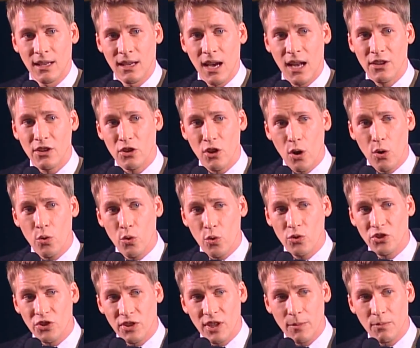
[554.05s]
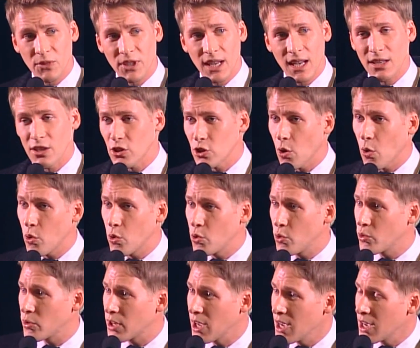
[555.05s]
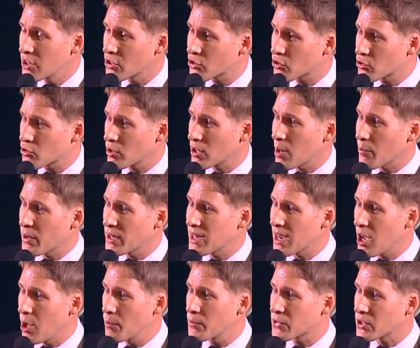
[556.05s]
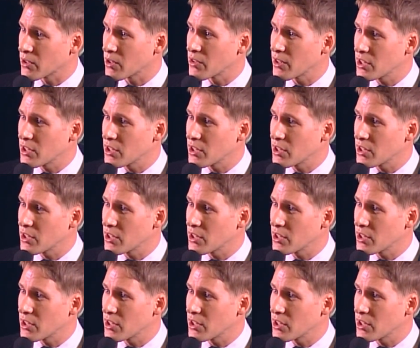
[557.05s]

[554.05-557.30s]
And you know who chipped in? You know who stood up and helped her?